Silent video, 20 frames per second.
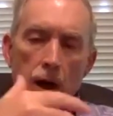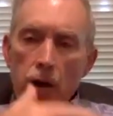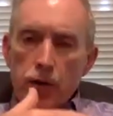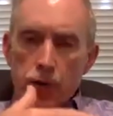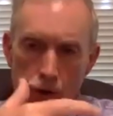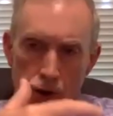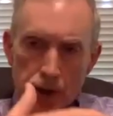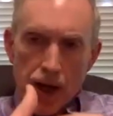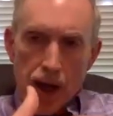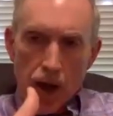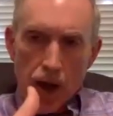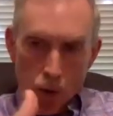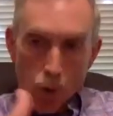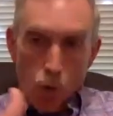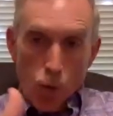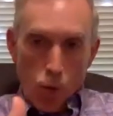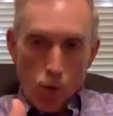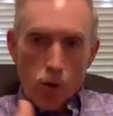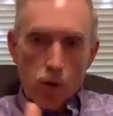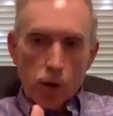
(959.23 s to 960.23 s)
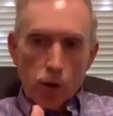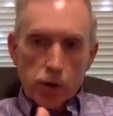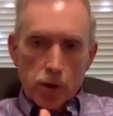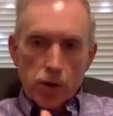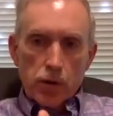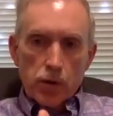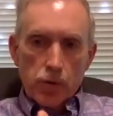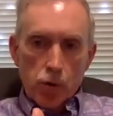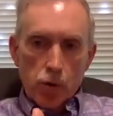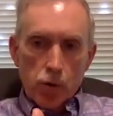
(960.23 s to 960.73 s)
understand the world
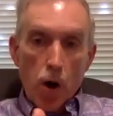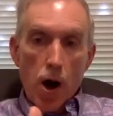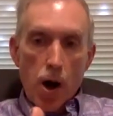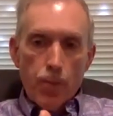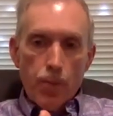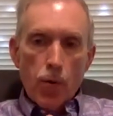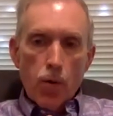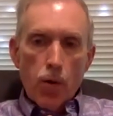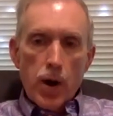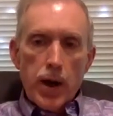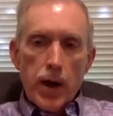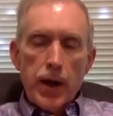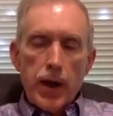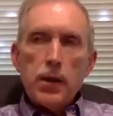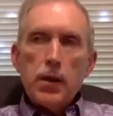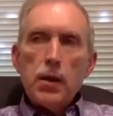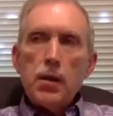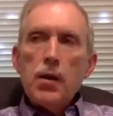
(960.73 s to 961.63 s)
to operate,